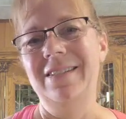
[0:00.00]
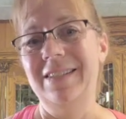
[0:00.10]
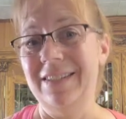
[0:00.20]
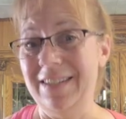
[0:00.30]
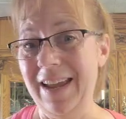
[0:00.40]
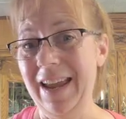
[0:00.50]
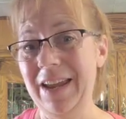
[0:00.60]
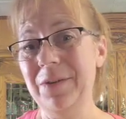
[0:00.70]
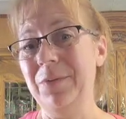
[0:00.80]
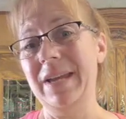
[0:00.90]

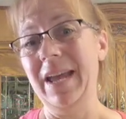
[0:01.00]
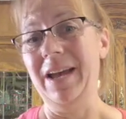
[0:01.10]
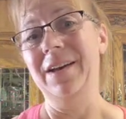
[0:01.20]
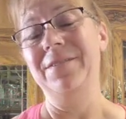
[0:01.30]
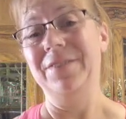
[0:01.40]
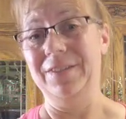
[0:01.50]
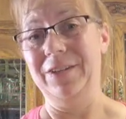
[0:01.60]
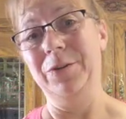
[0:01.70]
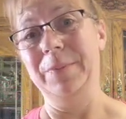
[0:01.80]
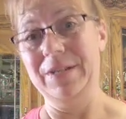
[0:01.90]
Today we have a
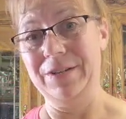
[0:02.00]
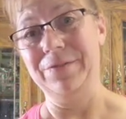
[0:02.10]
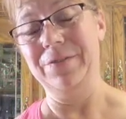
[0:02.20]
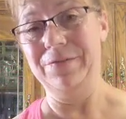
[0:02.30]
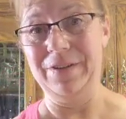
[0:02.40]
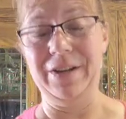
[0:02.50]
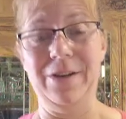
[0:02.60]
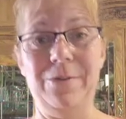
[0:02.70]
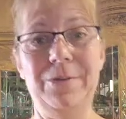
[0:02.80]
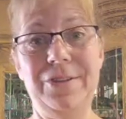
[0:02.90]
little bit different video,